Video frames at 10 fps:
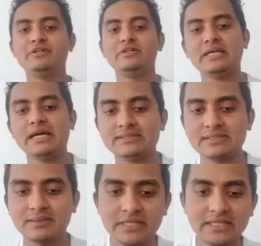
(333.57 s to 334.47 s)
had some
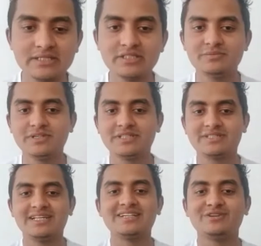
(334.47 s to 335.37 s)
challenges, but
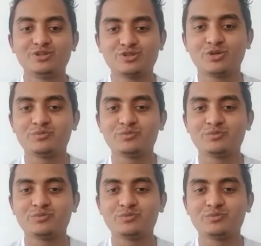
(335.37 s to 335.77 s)
that did not stop